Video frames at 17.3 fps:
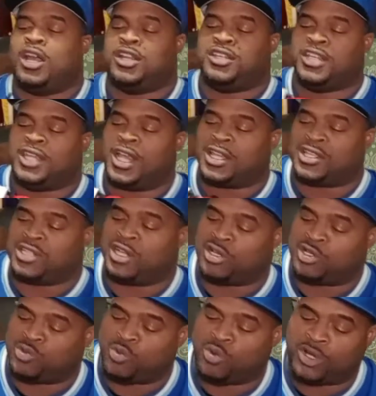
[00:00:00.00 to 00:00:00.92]
Deion
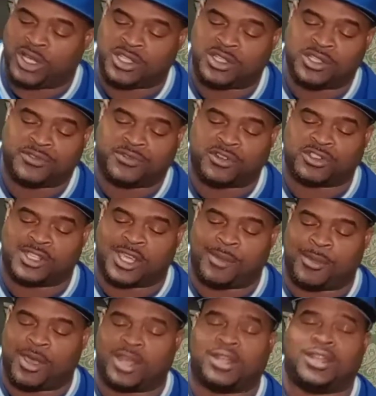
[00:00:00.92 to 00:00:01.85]
Sanders wore these. These first
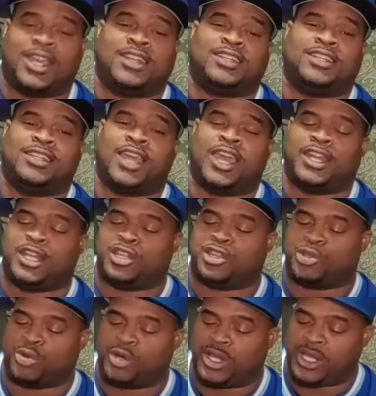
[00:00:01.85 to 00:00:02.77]
came out in
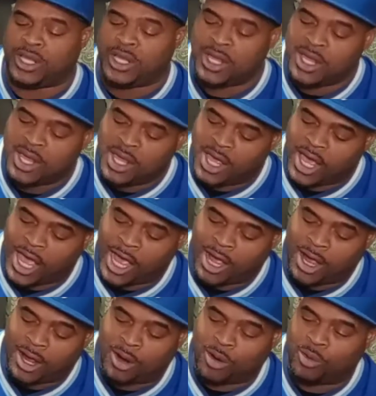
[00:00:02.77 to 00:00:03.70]
1993.
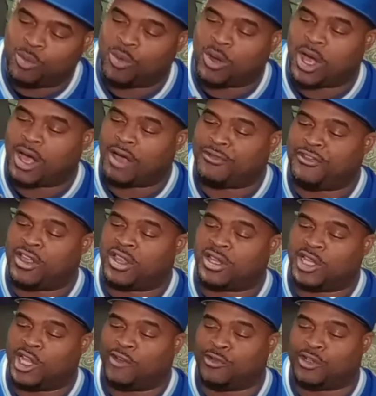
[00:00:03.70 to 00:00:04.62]
I fell
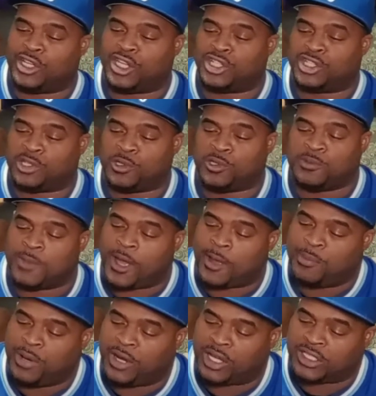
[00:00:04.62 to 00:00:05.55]
in love with these shoes.
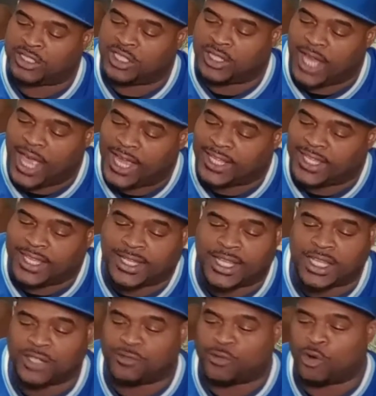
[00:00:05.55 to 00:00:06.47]
My parents did not get
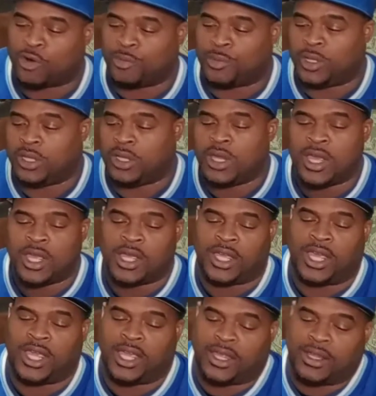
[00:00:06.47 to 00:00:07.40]
these for me,
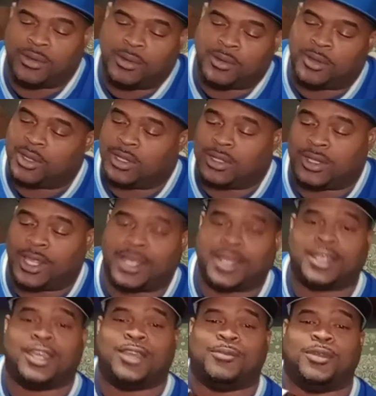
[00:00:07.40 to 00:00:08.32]
and they
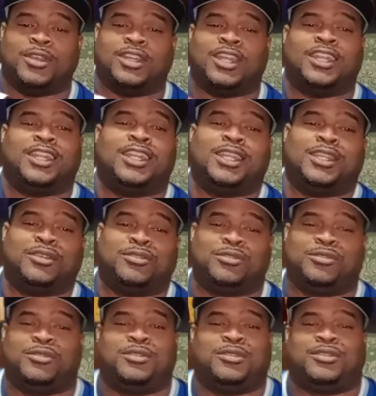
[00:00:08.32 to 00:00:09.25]
didn't get me none of
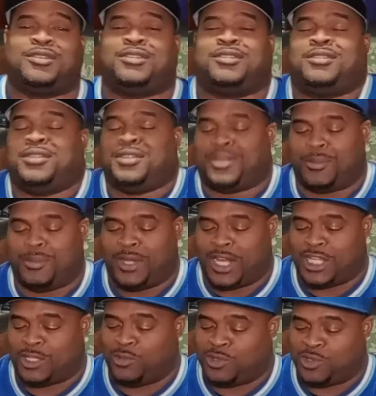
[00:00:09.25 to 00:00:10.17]
these, to be
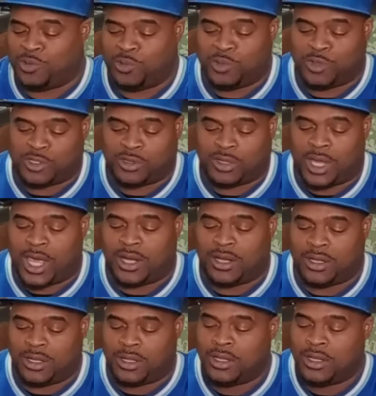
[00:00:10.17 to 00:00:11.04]
honest with you, which kind